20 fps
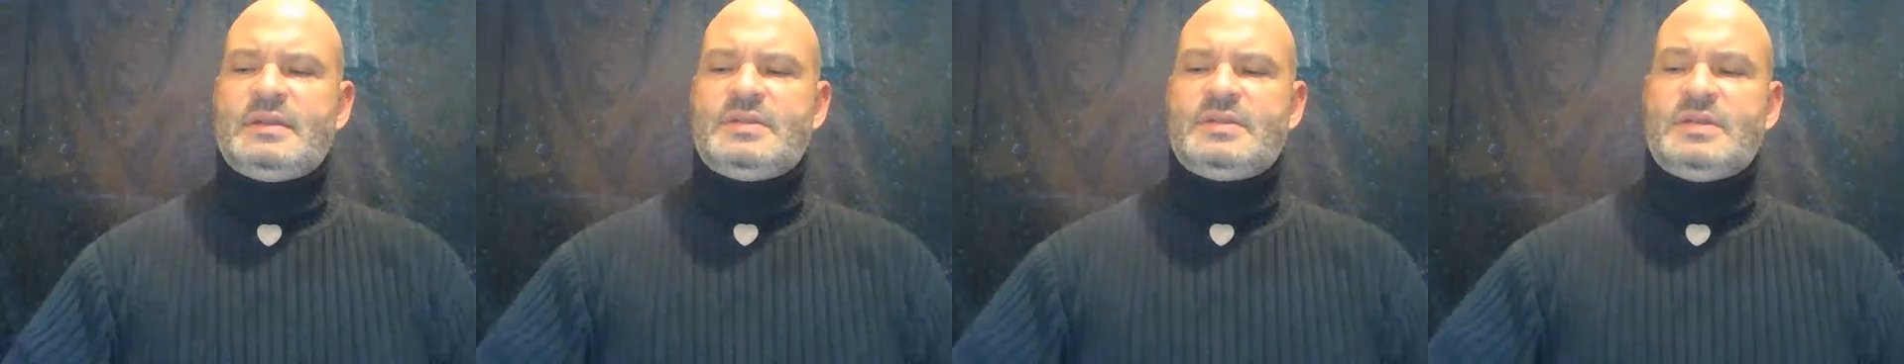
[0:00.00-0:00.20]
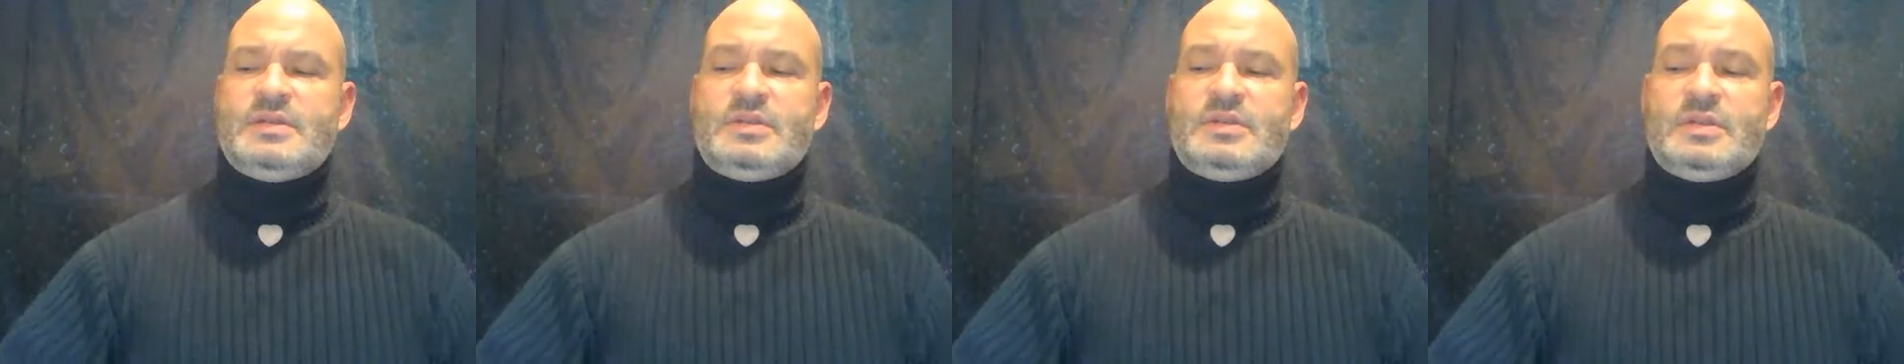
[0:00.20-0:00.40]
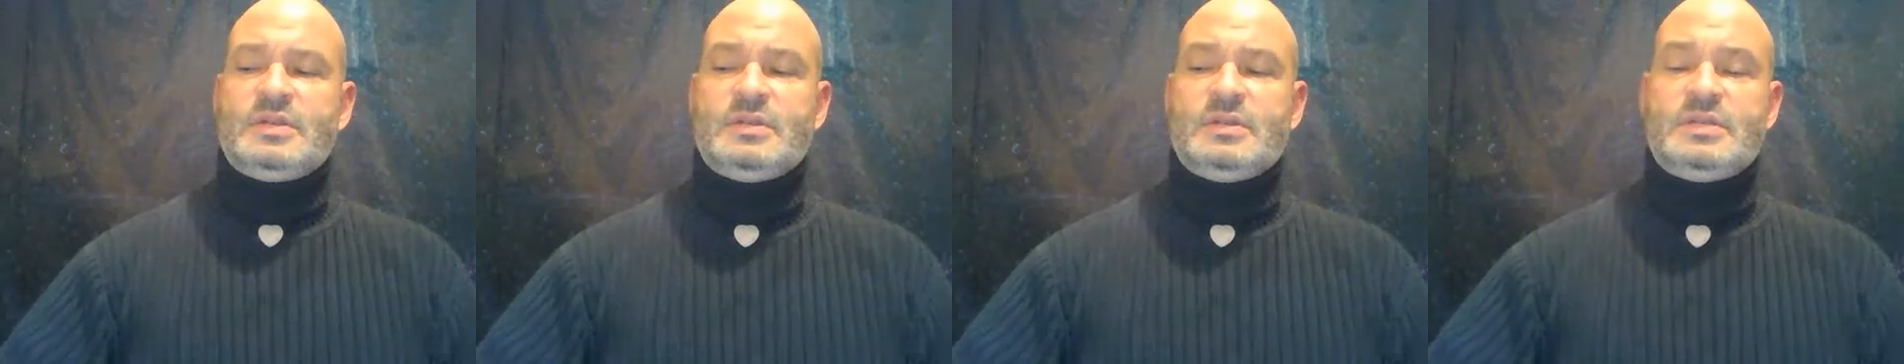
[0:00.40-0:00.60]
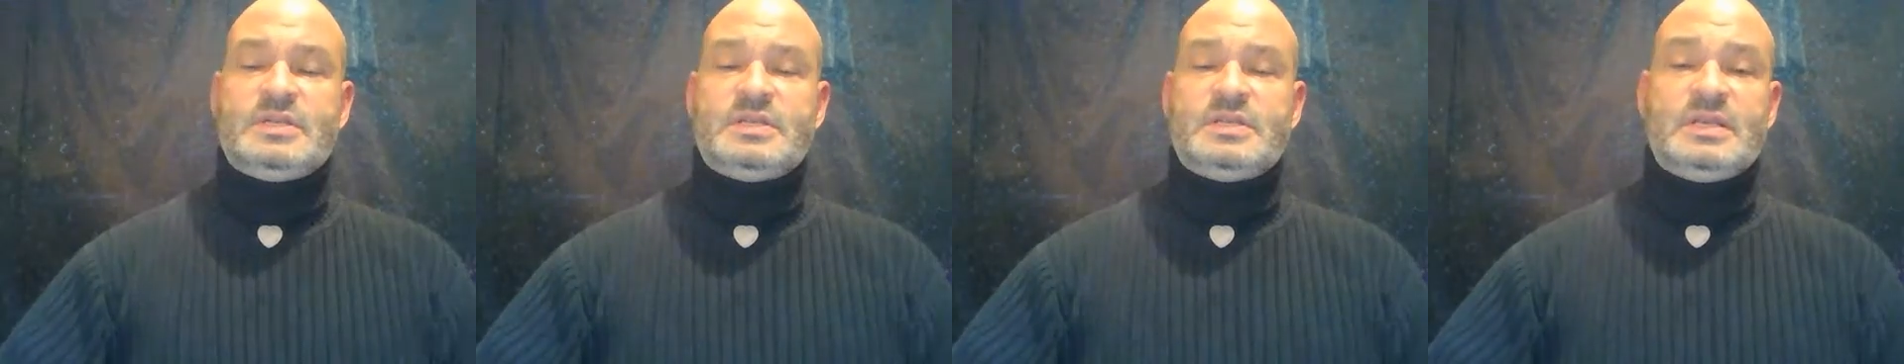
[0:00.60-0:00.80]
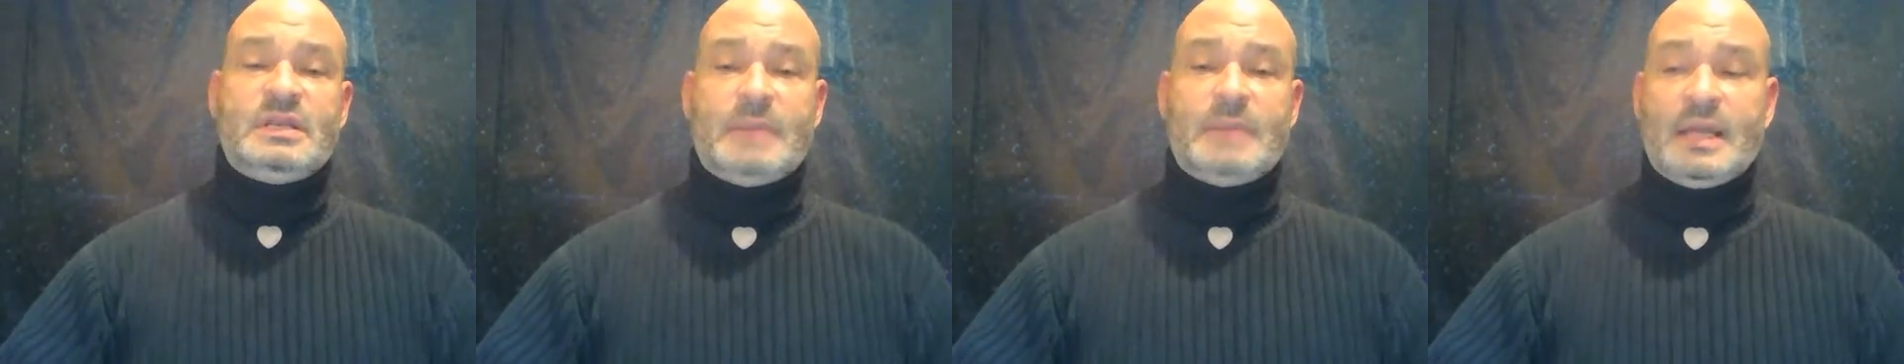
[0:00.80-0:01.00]
decisions
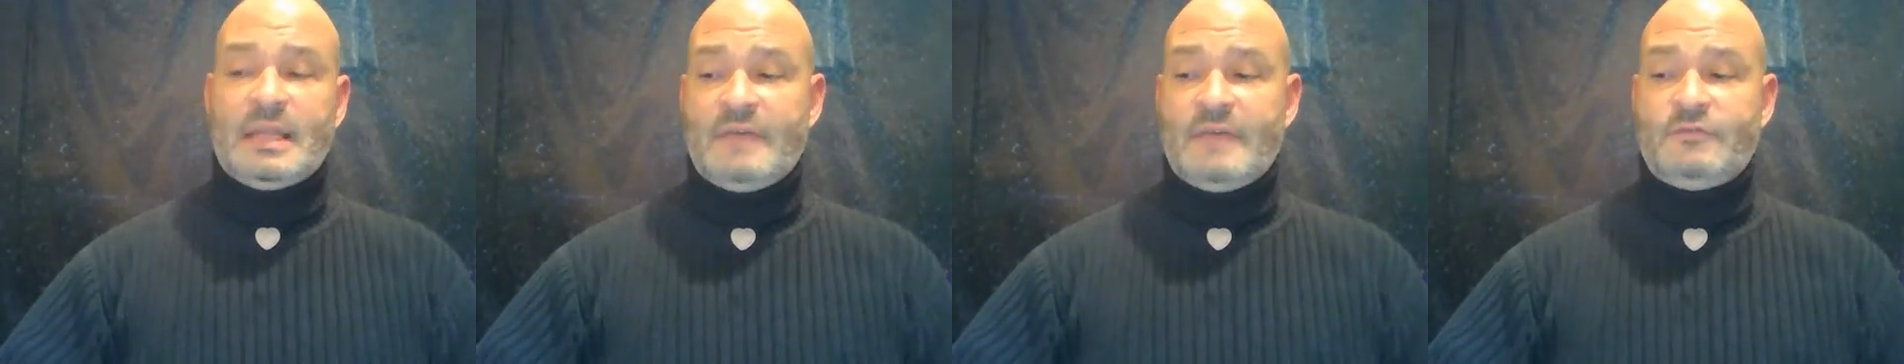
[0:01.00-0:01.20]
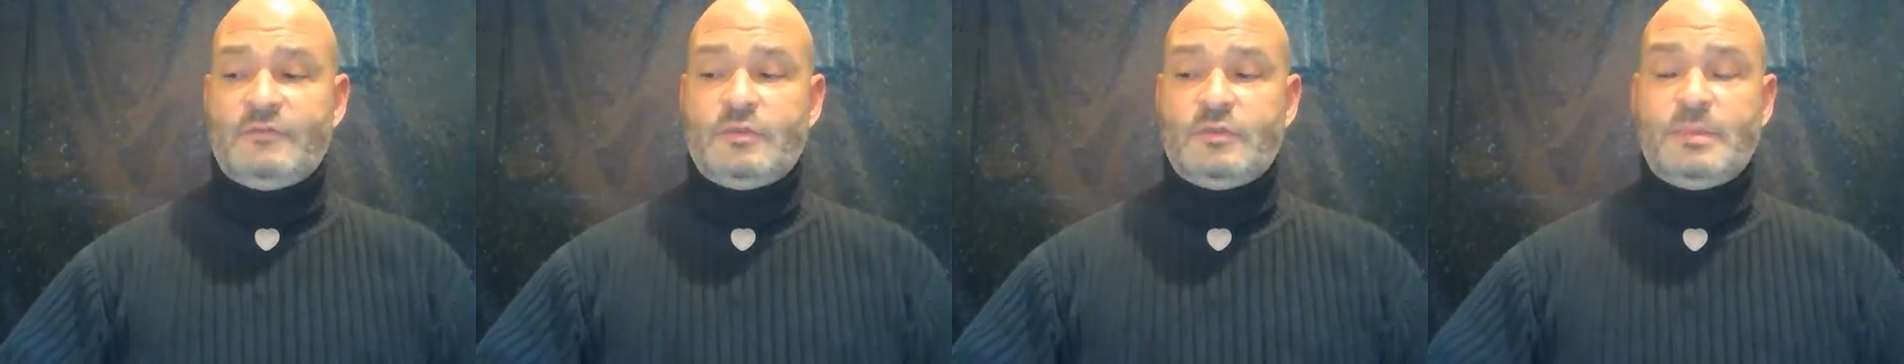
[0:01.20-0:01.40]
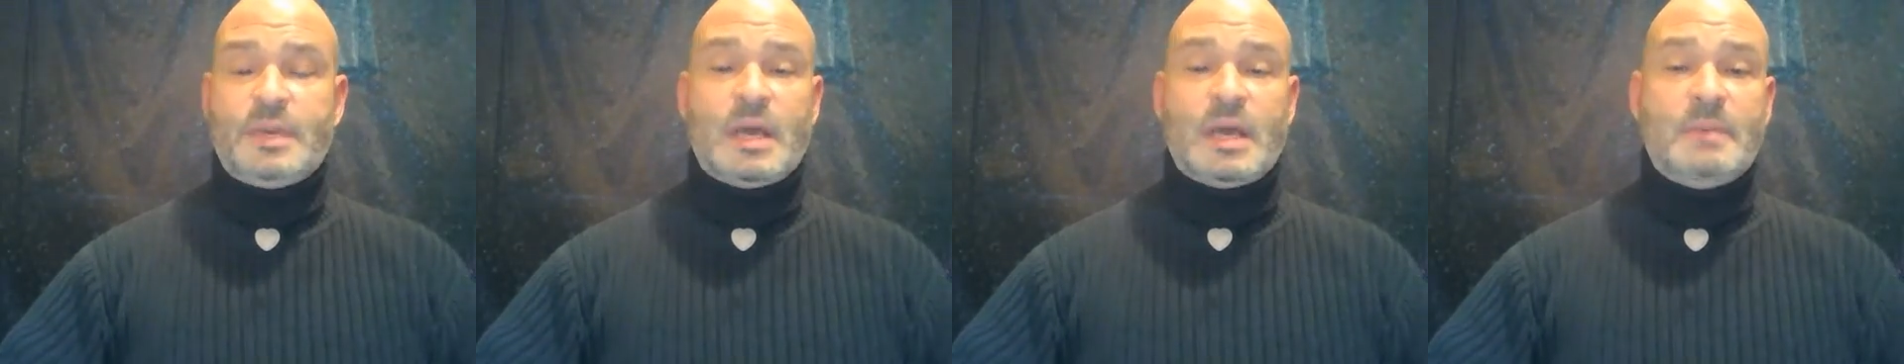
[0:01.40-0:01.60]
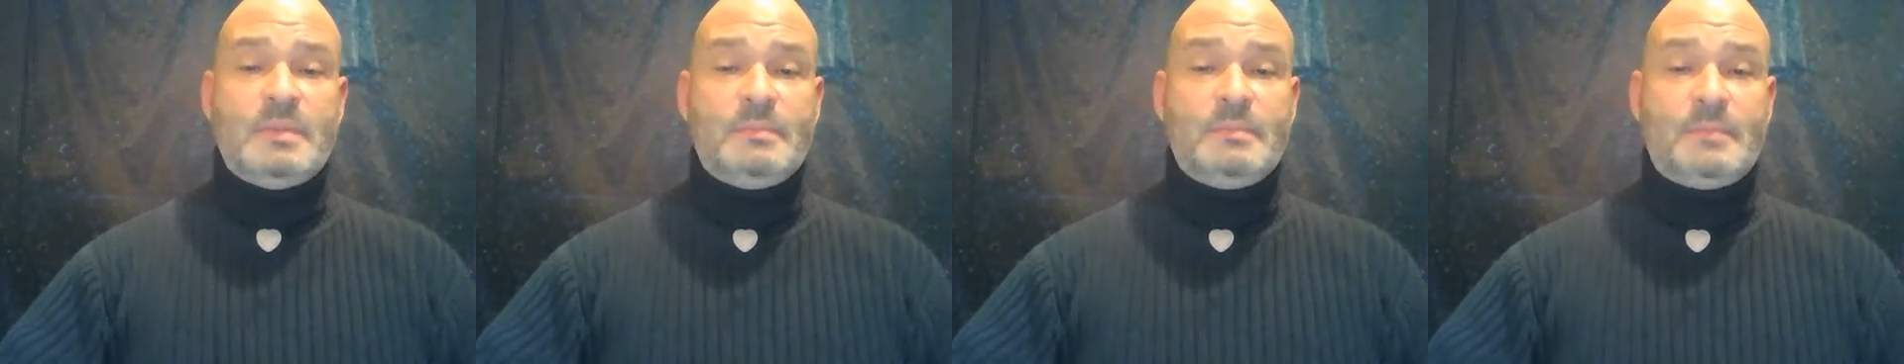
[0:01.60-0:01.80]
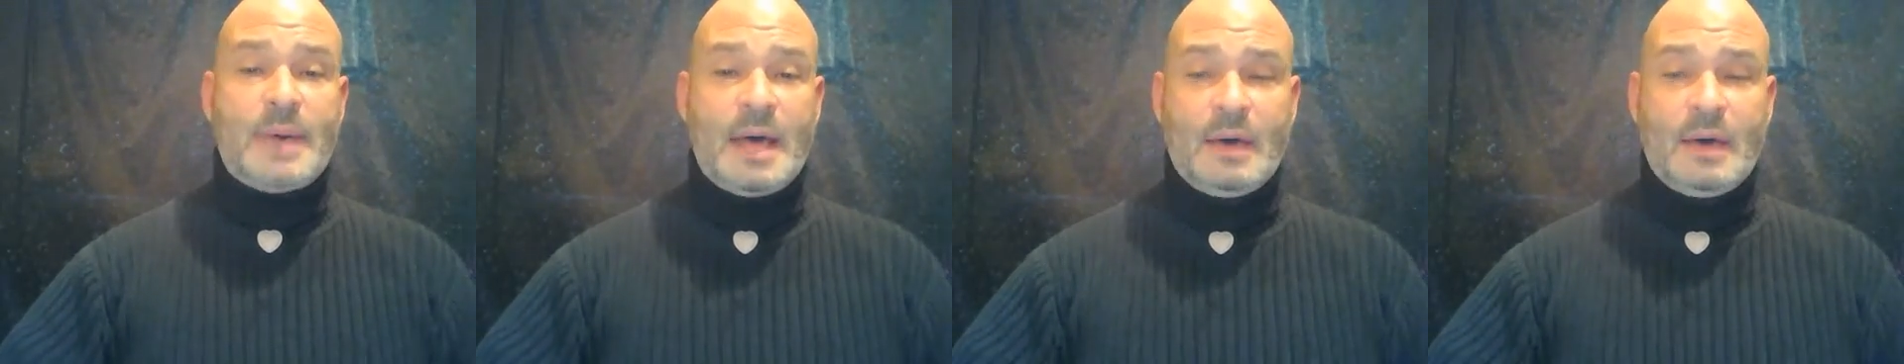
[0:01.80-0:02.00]
in my life to become
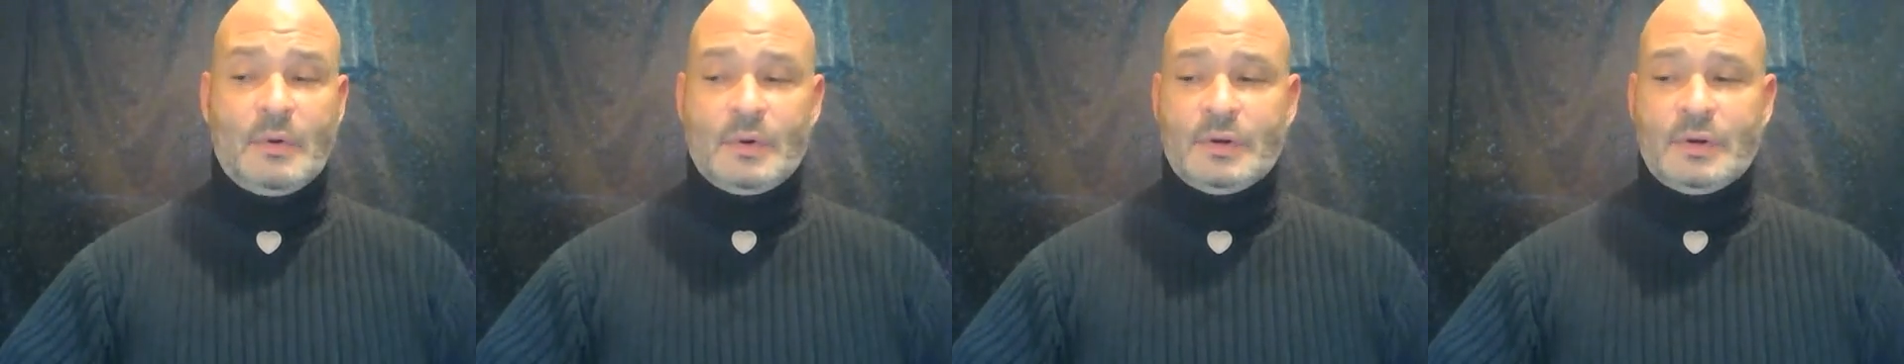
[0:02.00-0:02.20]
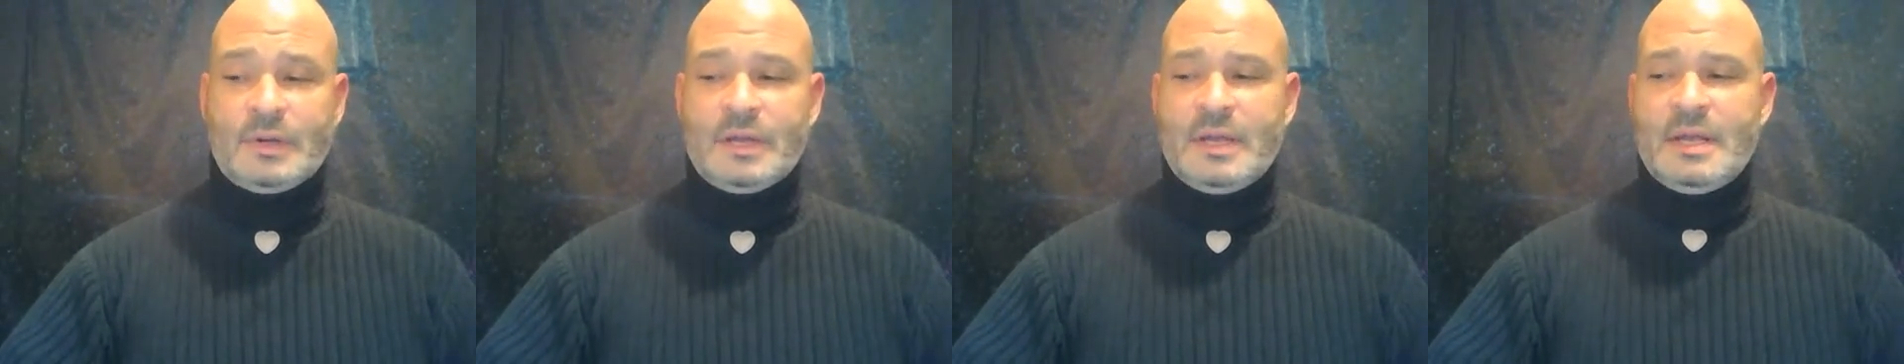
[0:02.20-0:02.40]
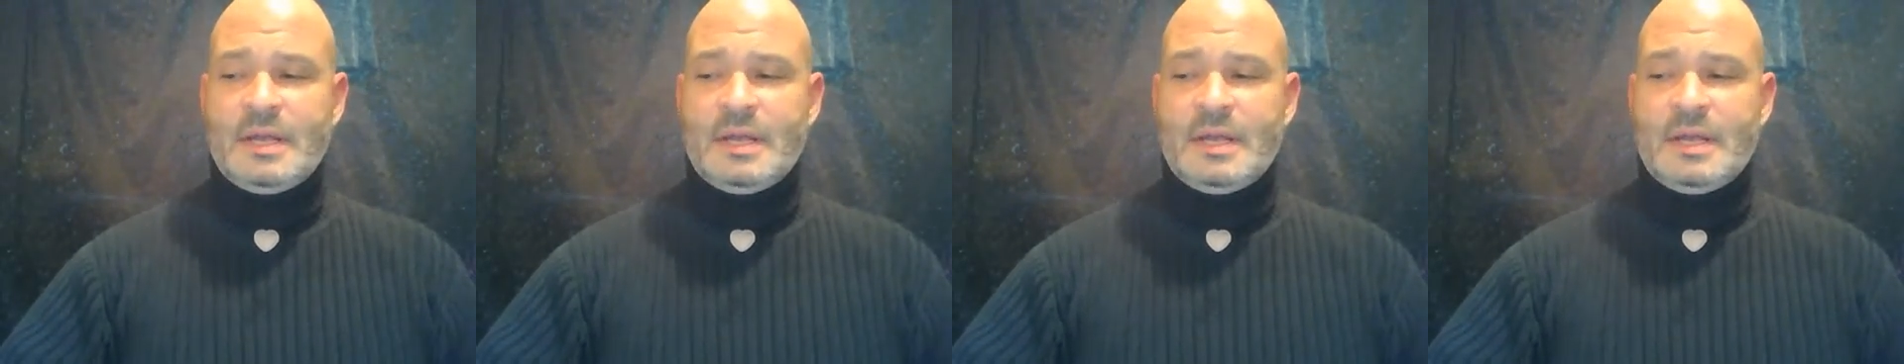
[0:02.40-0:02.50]
empowered.